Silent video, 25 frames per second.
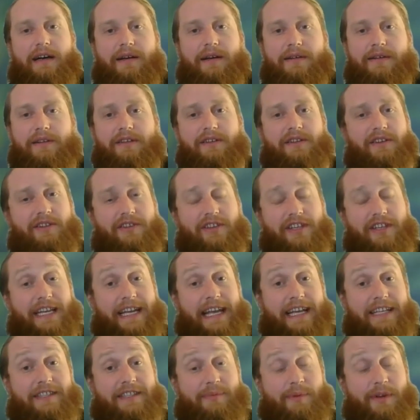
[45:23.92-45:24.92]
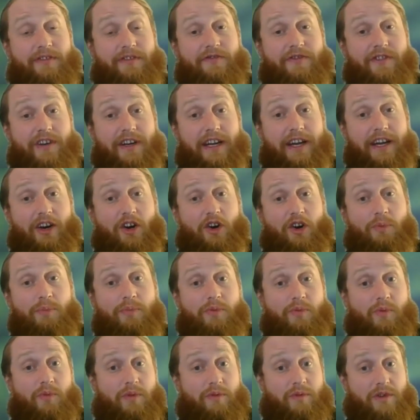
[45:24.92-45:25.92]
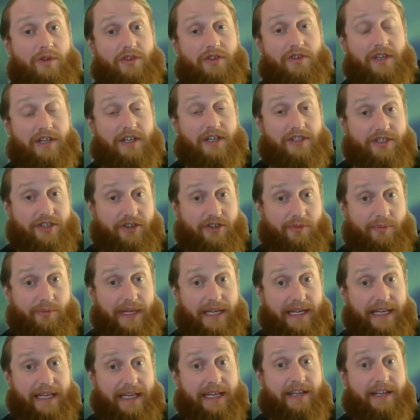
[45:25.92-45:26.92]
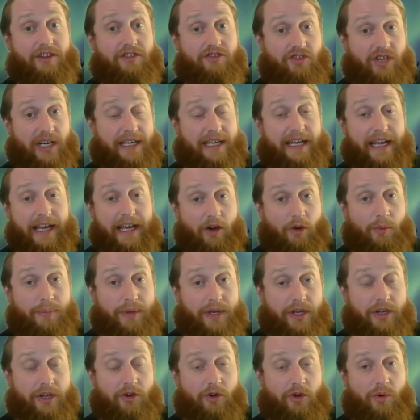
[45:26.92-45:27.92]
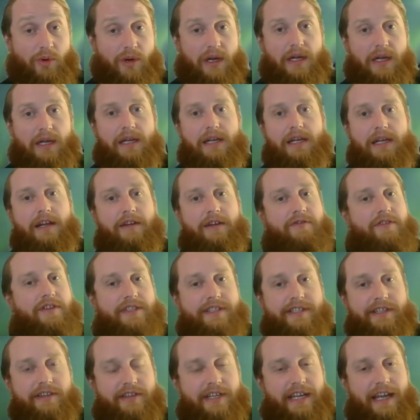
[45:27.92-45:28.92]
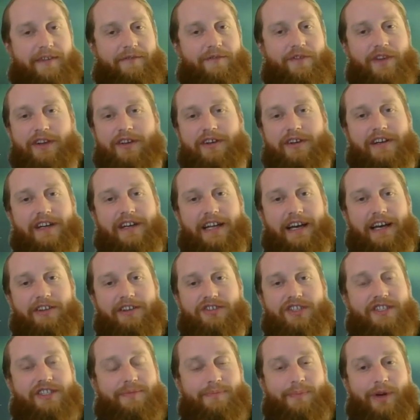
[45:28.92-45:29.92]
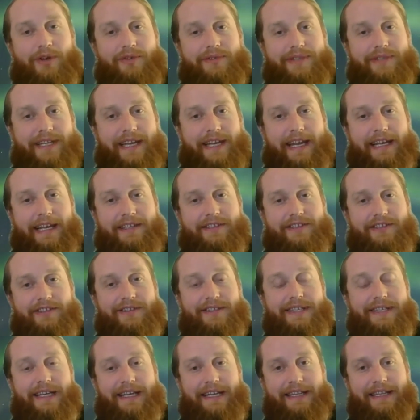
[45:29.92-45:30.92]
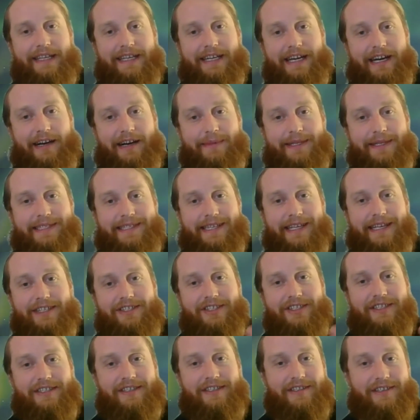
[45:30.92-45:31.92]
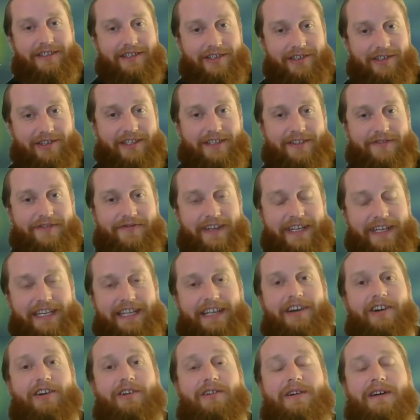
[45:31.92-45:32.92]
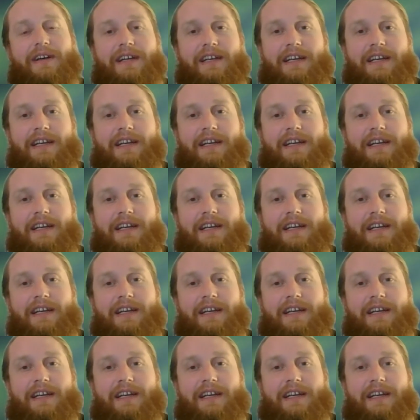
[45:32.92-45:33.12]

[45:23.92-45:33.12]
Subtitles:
you can ask me for help when we're doing our Zoom meeting. I'll try to help you. If you still can't figure it out, just post the answers in the comment section to this video.